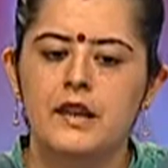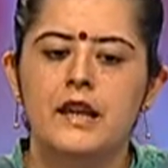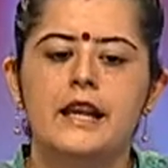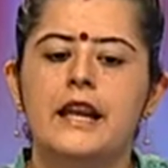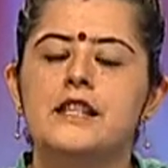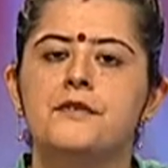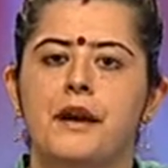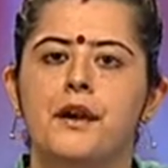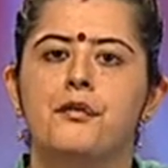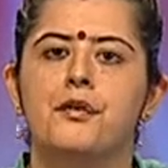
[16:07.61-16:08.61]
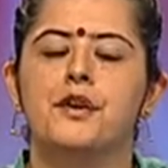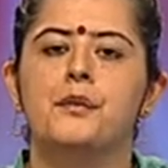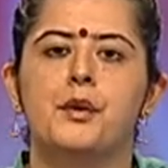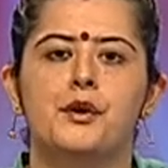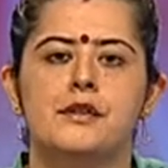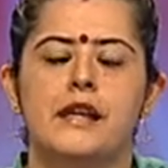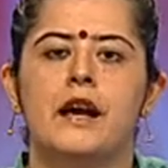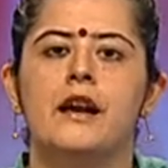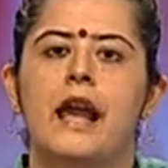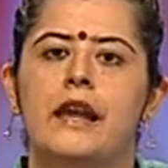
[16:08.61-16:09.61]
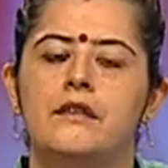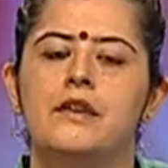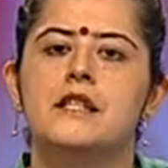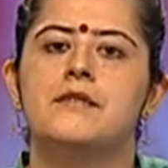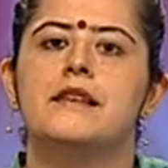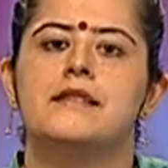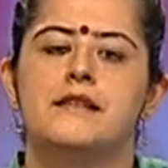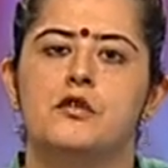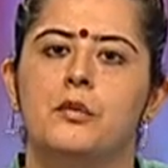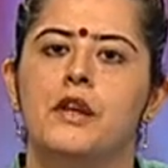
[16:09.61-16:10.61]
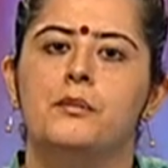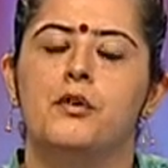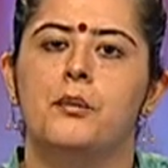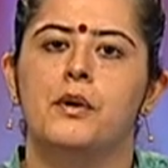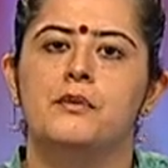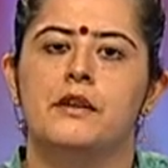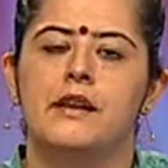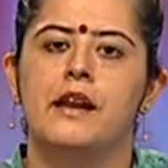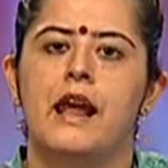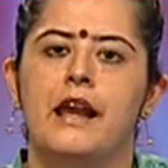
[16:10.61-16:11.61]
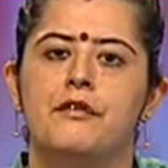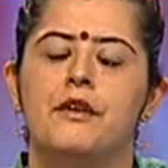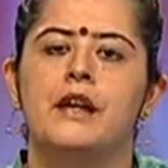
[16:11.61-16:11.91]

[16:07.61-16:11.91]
It gets very difficult because they are, anyways, facing so many problems in their life,